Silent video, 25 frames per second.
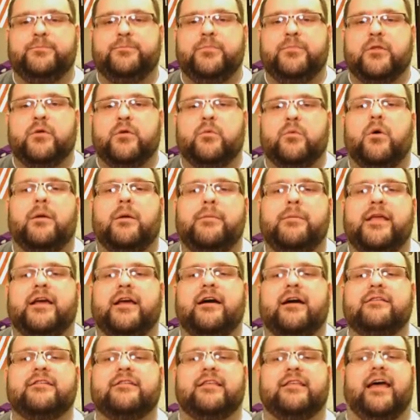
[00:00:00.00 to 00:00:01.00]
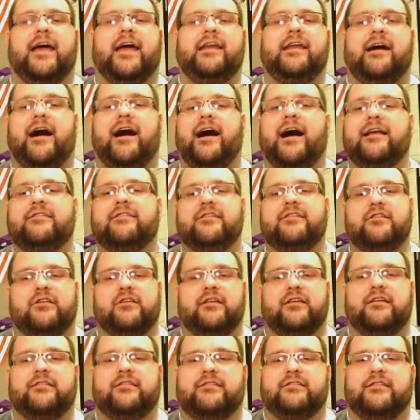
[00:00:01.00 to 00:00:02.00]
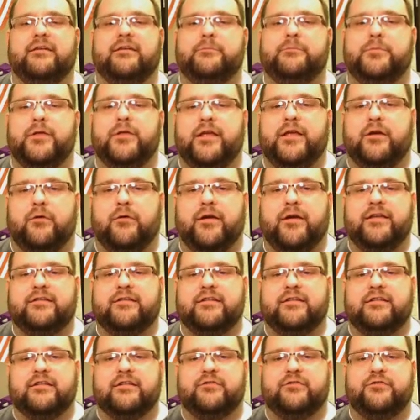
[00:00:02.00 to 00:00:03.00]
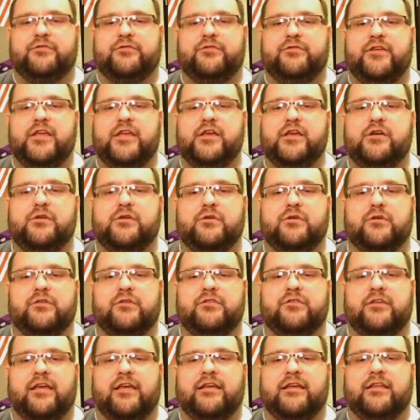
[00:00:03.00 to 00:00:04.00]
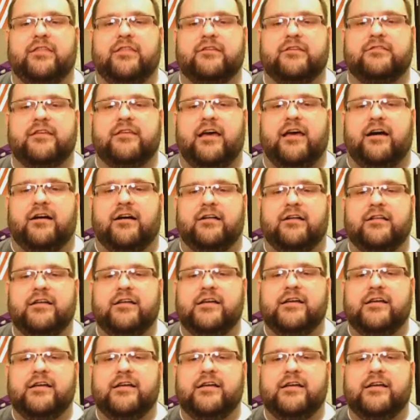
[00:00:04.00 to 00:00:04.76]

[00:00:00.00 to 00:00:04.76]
Well, because of that, oxygen is simply going to diffuse into the cell.